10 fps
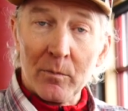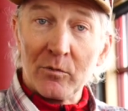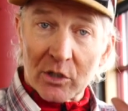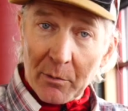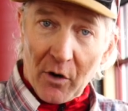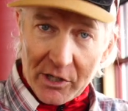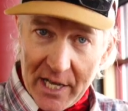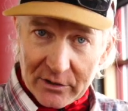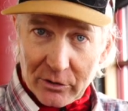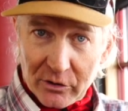Some of our
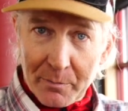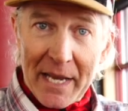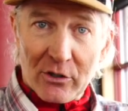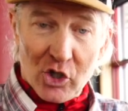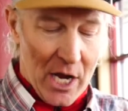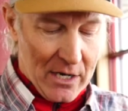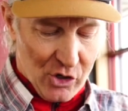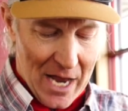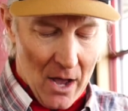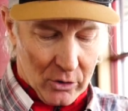testers may
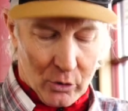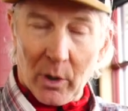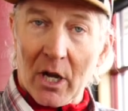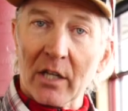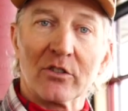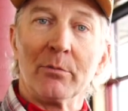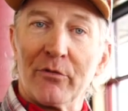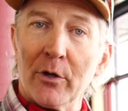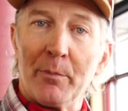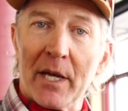change out to a custom
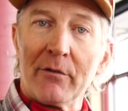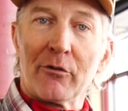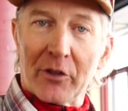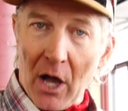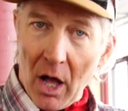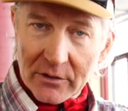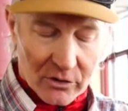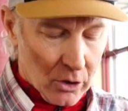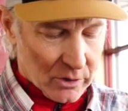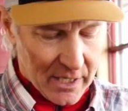footbed for the
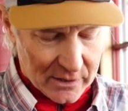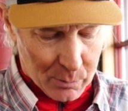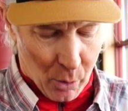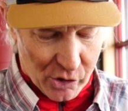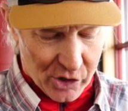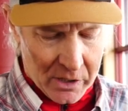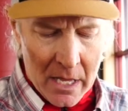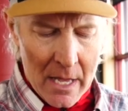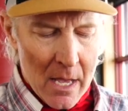on-snow test portion,